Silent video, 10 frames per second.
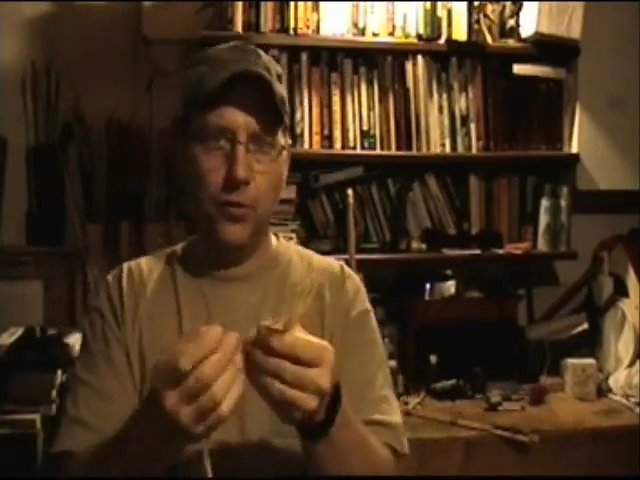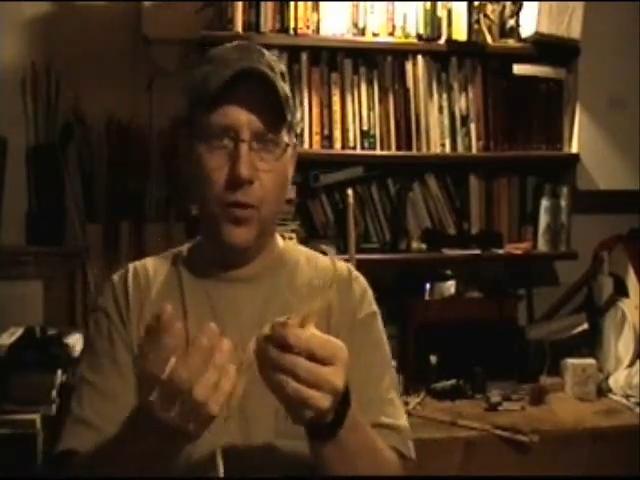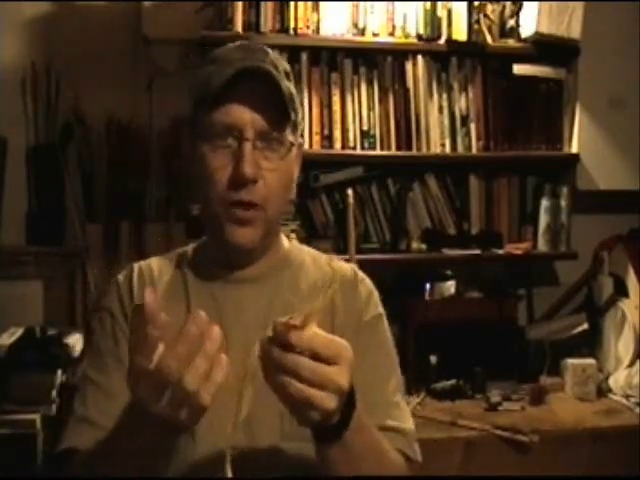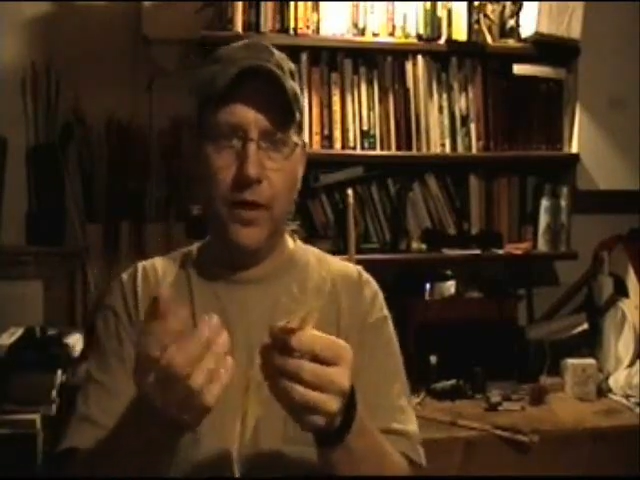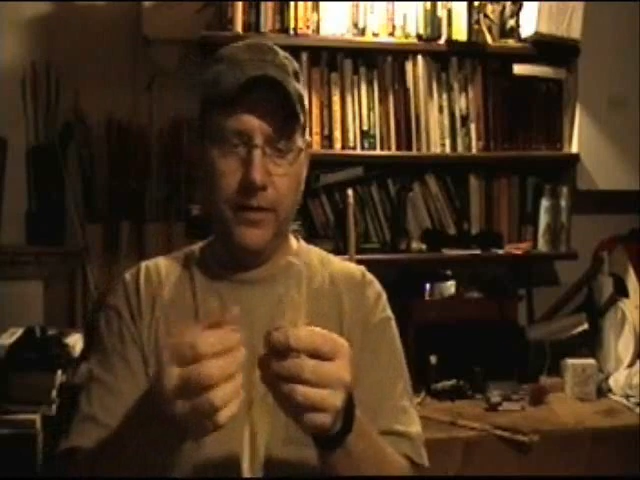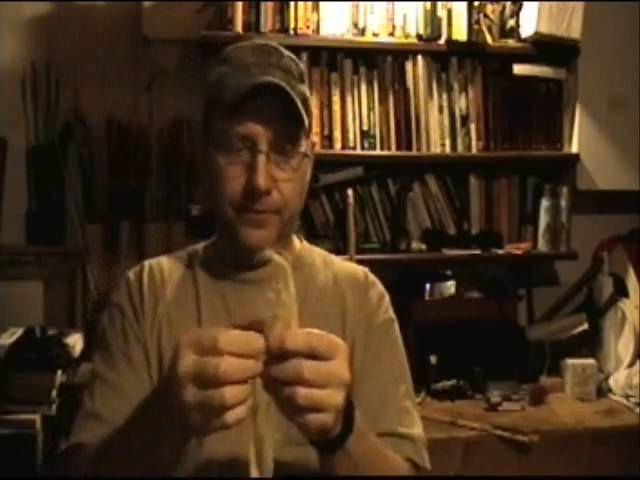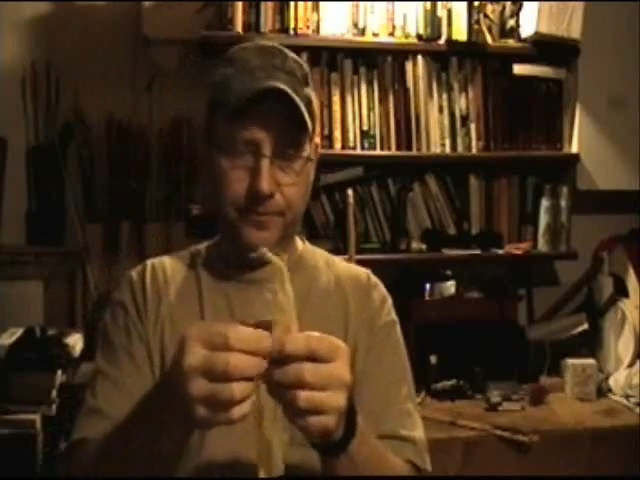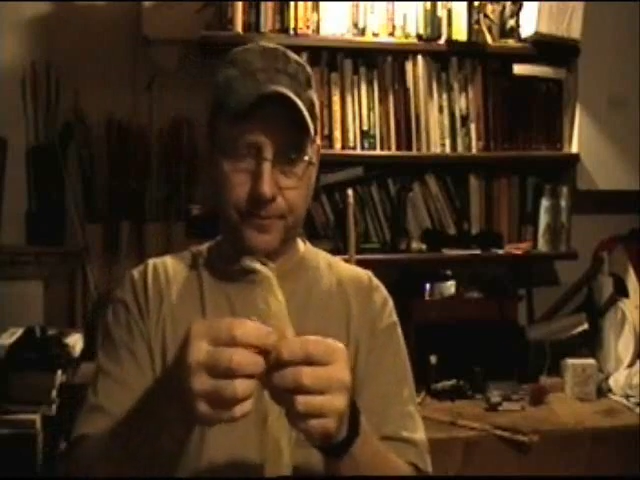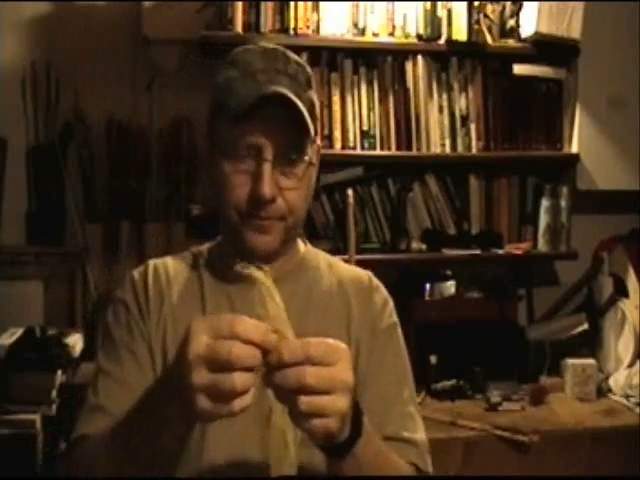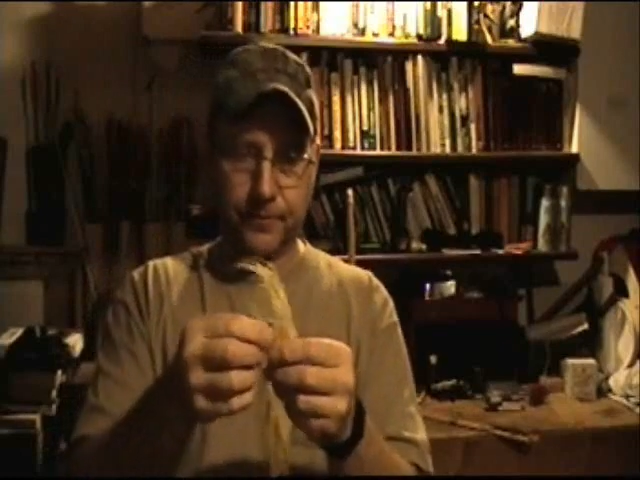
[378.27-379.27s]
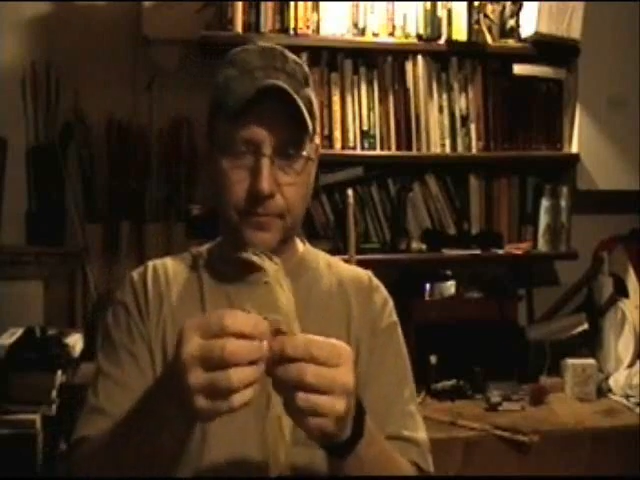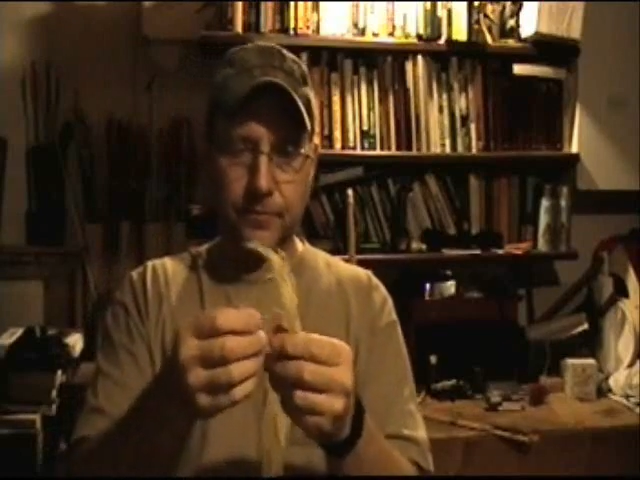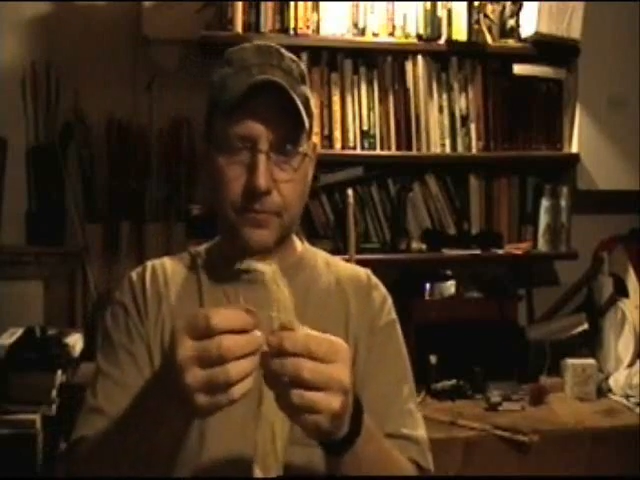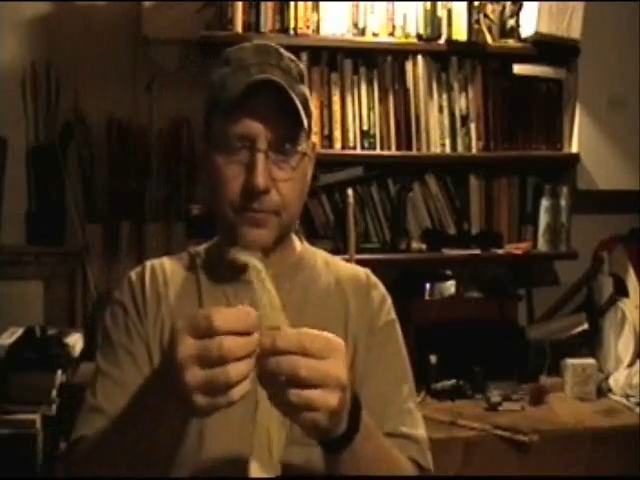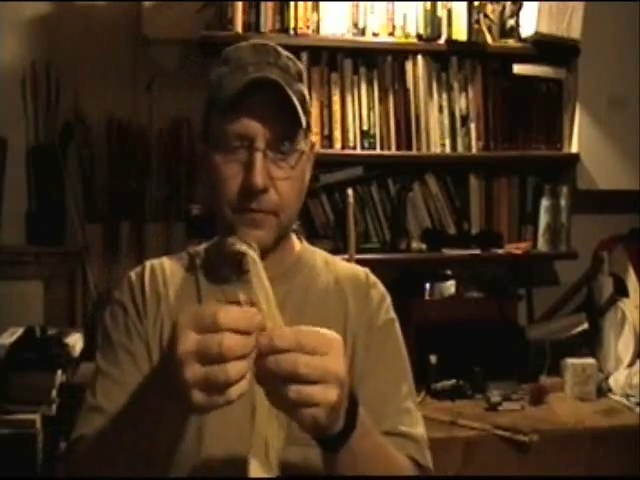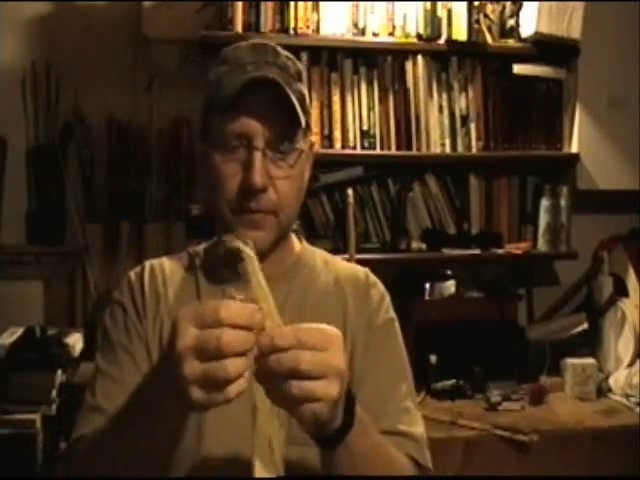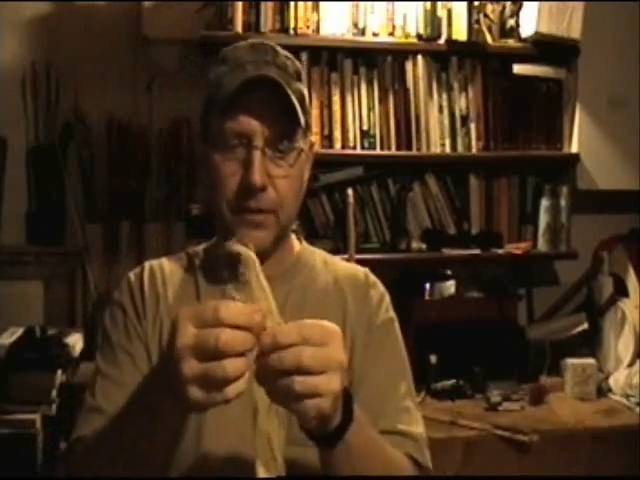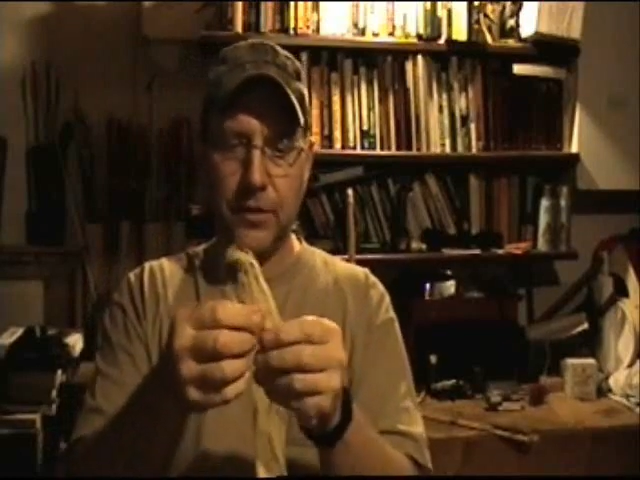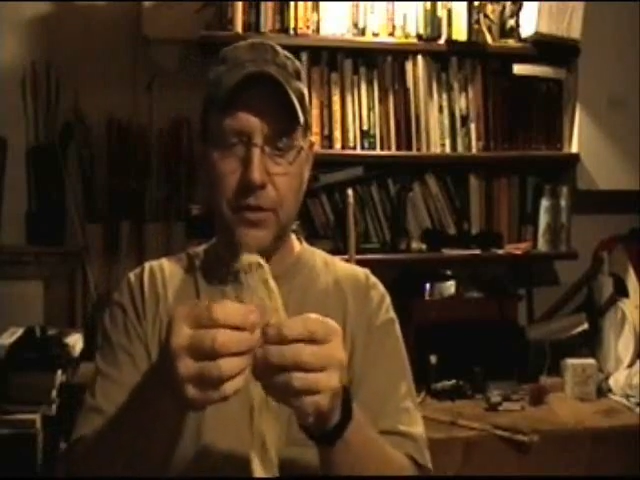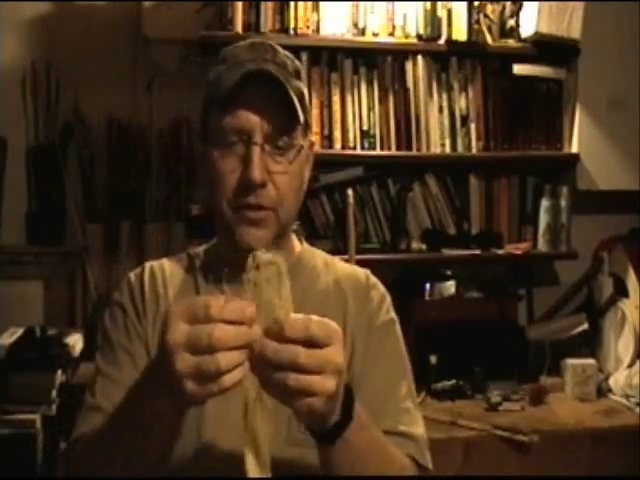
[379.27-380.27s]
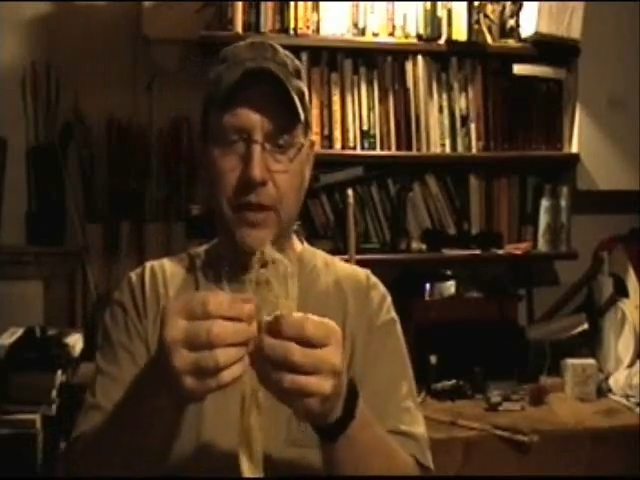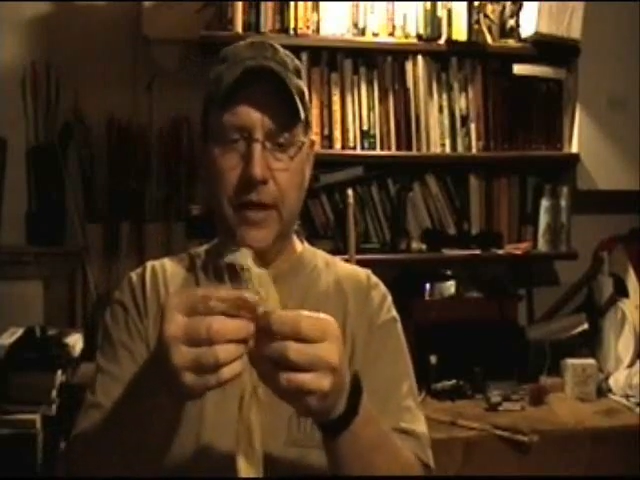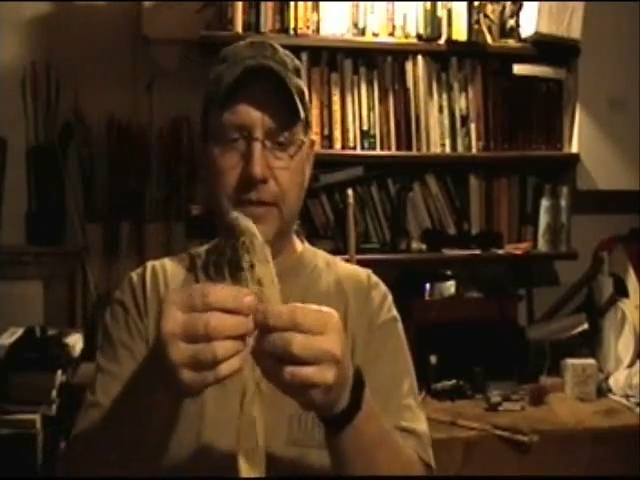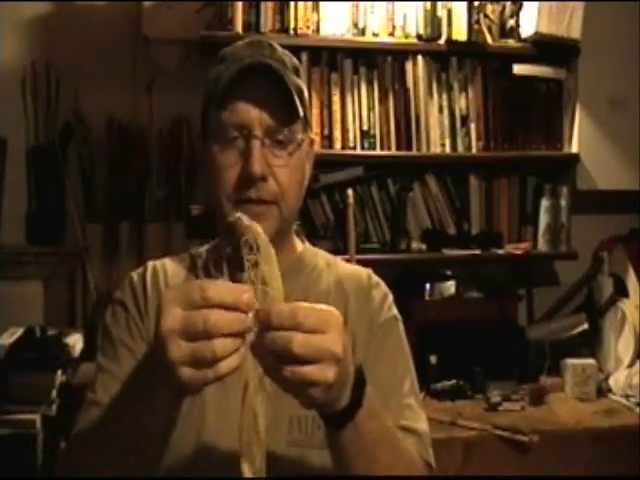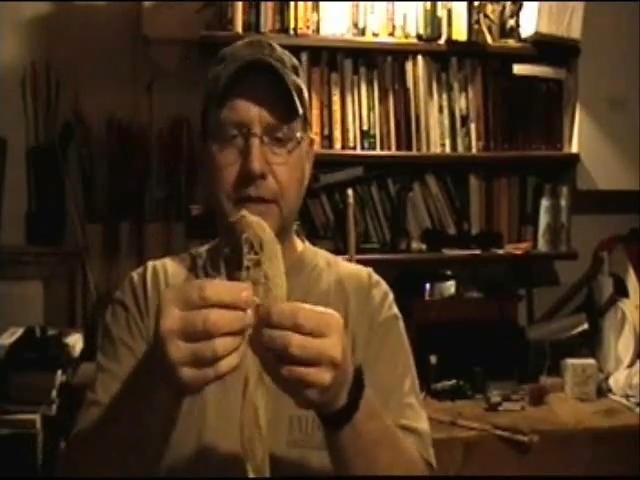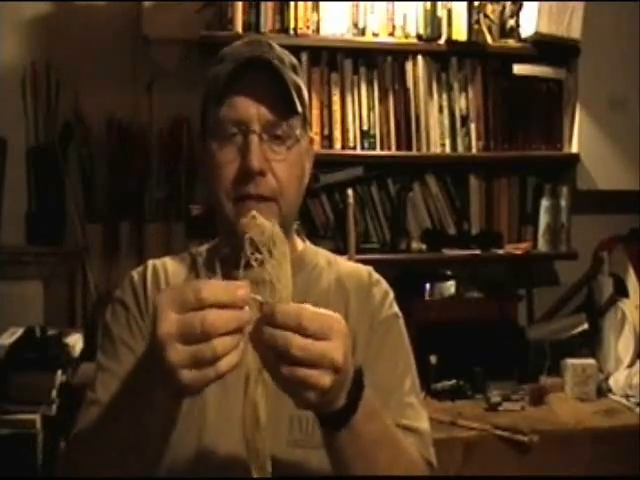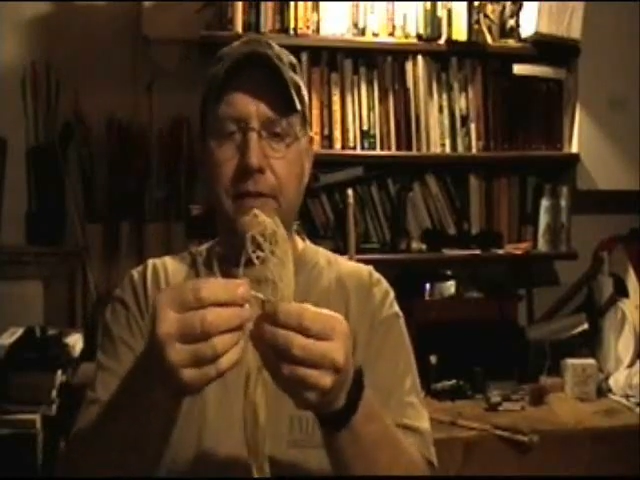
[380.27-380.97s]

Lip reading: want to utilize.